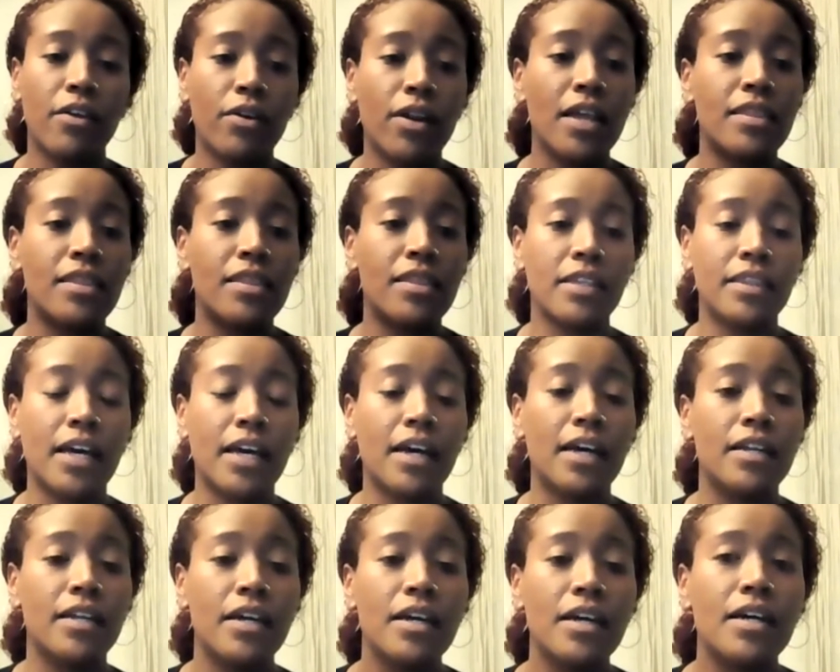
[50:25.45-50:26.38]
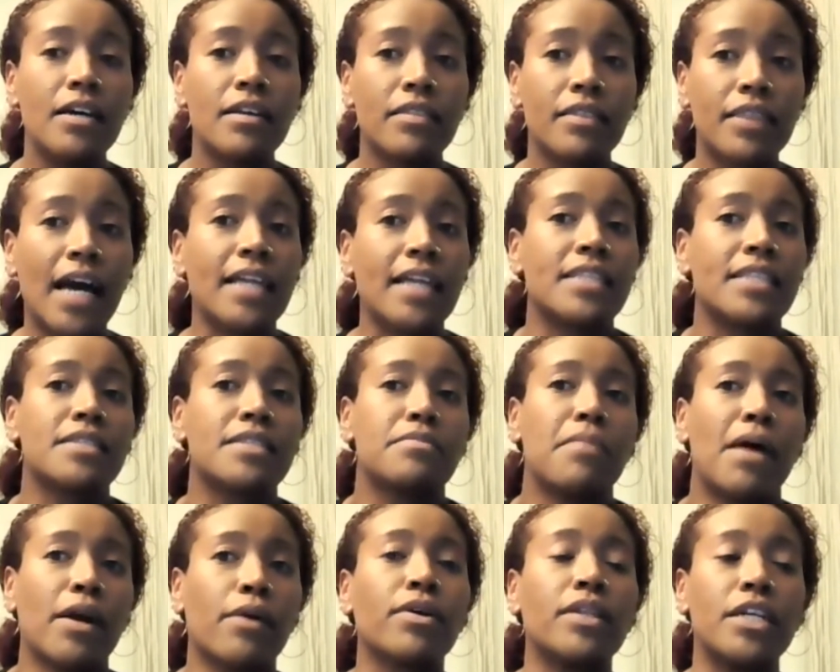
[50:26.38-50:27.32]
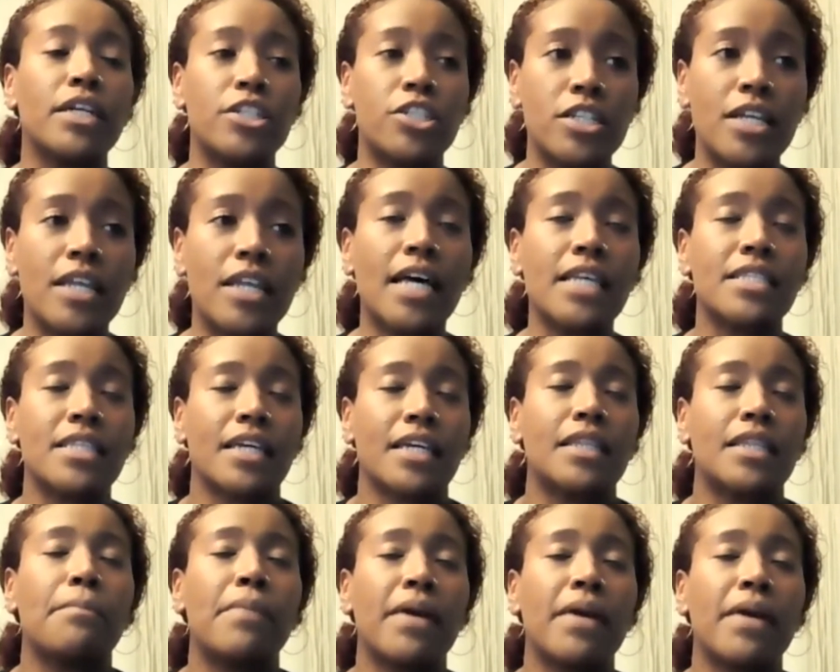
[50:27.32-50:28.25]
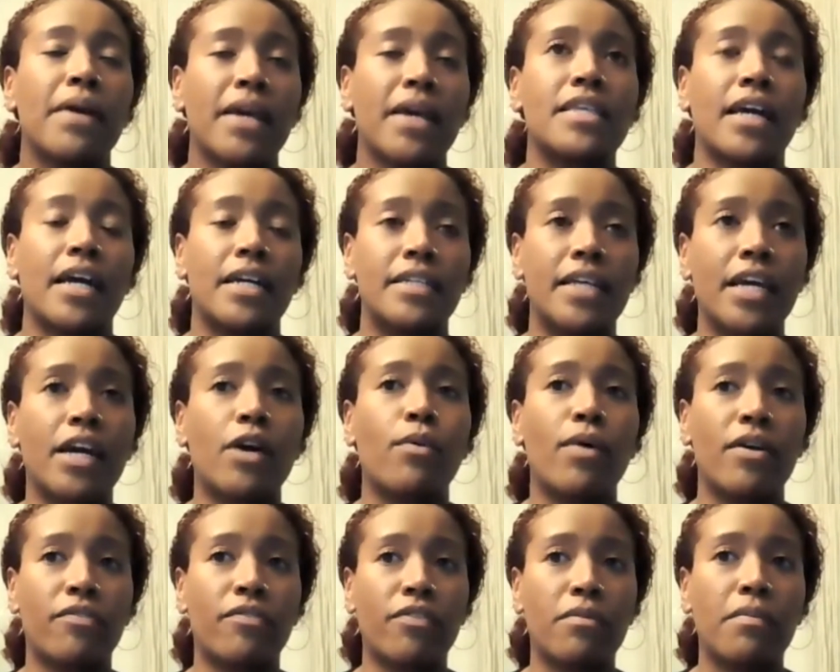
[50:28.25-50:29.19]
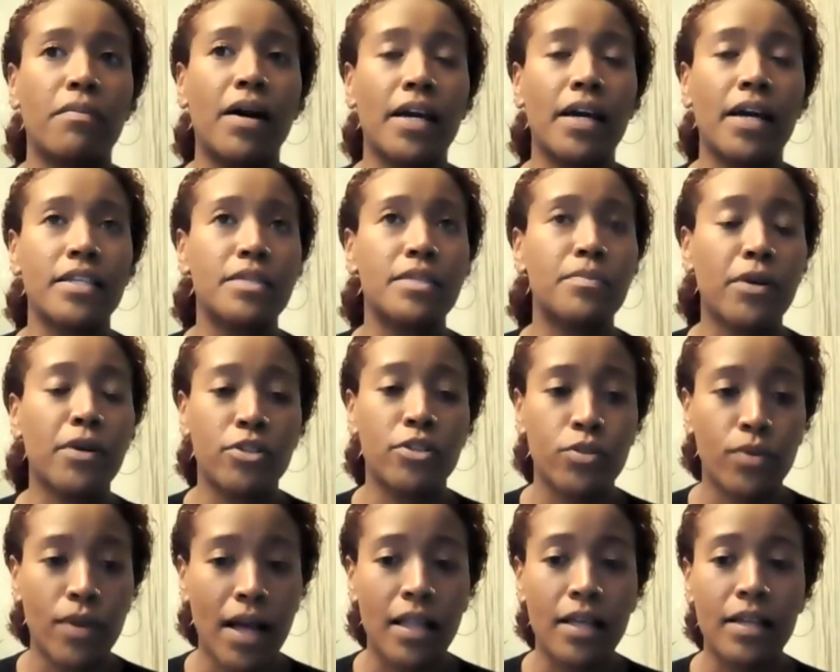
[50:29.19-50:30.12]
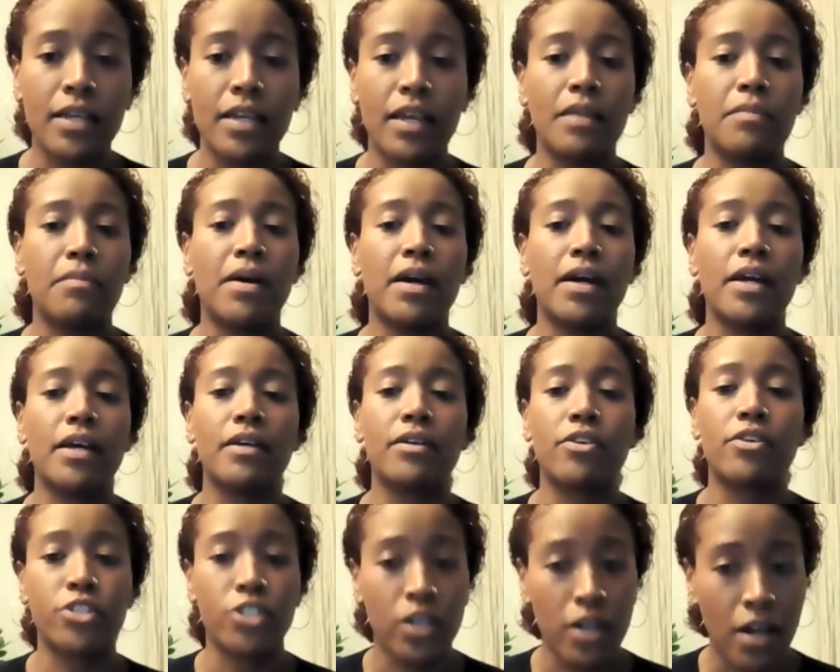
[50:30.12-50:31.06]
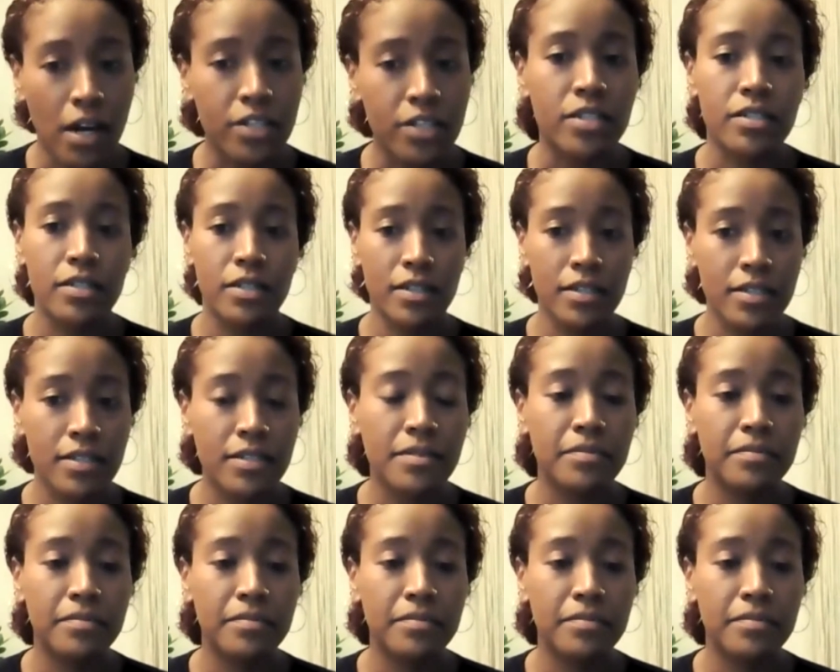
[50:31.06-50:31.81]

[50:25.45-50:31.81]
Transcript: And I think that that's my relation, and that's like the biggest thing I take away from my spirituality and my Krishna consciousness.